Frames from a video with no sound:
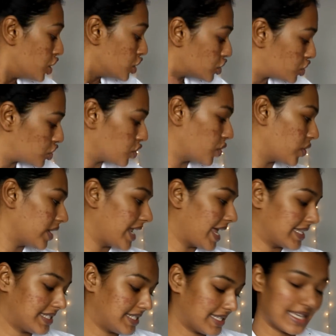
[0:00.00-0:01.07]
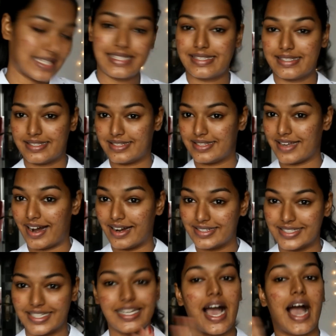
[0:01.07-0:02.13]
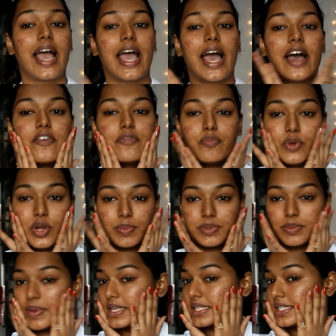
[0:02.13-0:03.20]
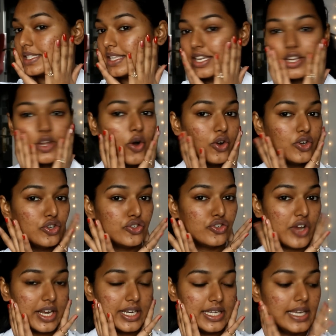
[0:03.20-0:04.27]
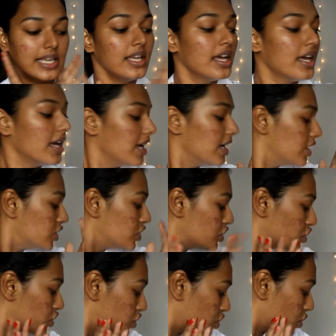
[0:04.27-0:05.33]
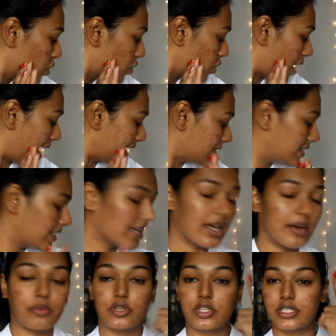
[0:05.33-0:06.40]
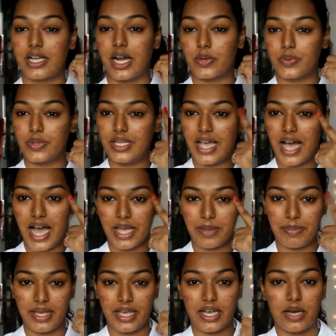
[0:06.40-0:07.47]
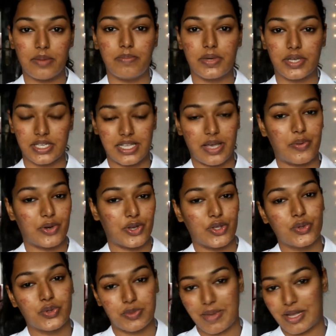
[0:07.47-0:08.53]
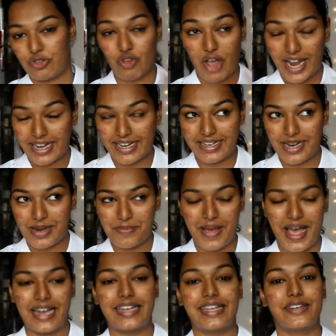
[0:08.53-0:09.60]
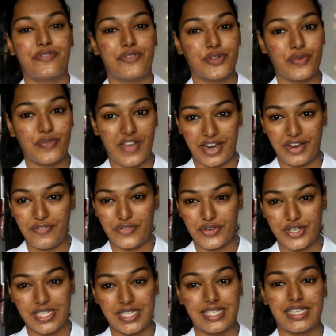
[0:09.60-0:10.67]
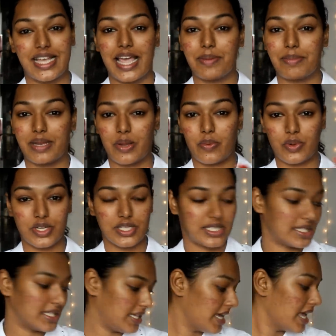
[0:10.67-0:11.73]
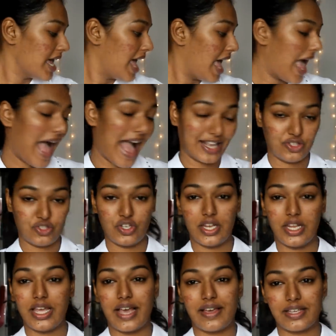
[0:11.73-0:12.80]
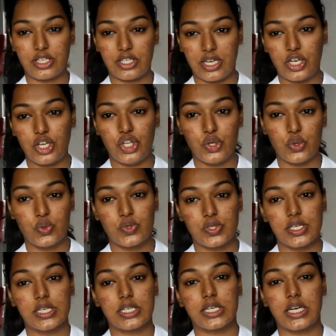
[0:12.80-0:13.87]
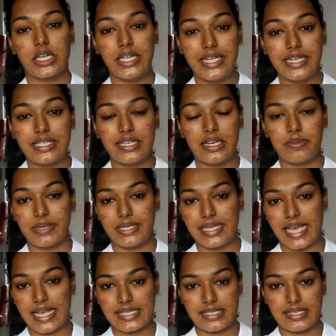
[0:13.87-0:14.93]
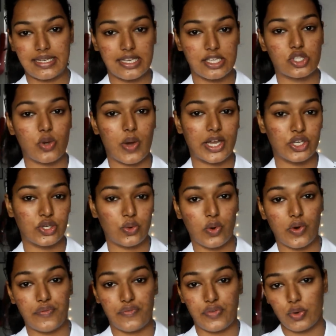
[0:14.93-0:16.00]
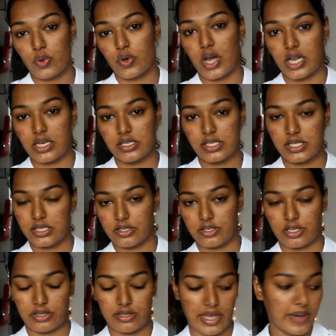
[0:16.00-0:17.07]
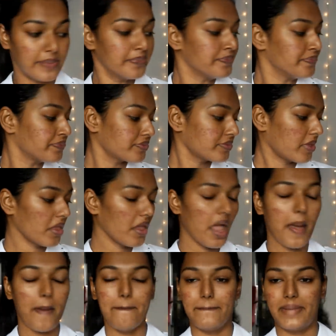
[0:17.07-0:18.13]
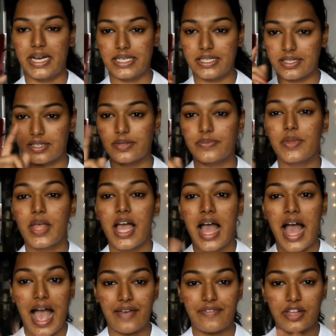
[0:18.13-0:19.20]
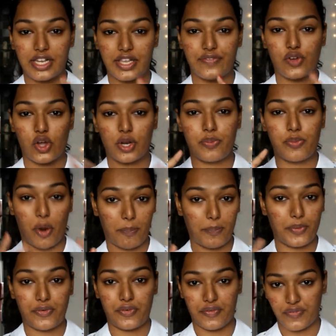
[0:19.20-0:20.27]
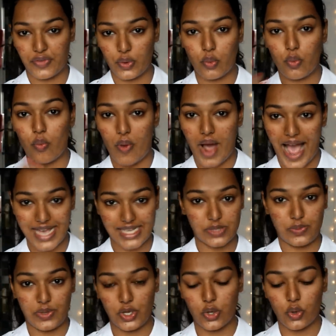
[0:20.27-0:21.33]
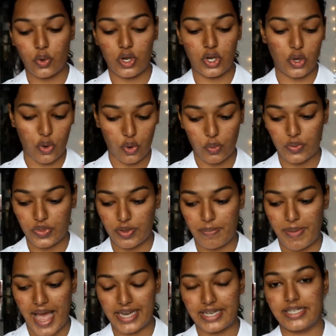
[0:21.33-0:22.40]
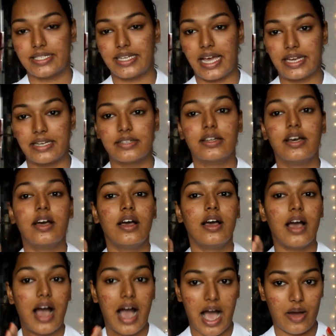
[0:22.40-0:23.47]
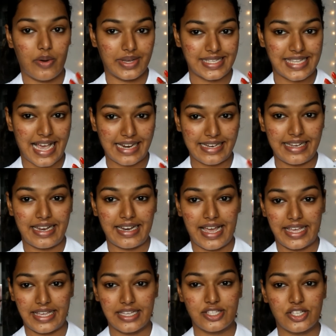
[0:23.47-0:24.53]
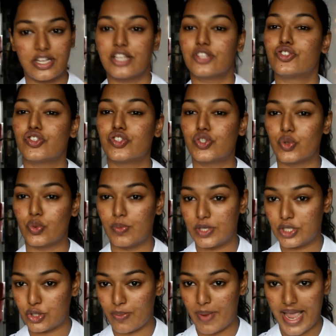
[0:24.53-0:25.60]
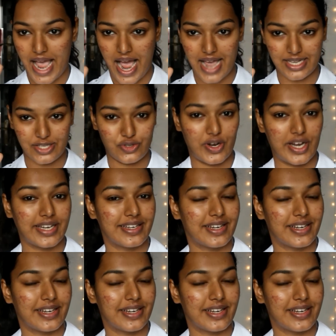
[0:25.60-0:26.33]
So let's get started. I have prepped my skin already. So I think I'm gonna start with the eye makeup because I wanna use my Jaclyn palette for the very first time and I wanna see. Actually, I did use it a little bit yesterday, so I know a few colors here and there. But I will give you all a proper review as we go along with the palette and how exactly I like it. So let's just zoom into my eyes right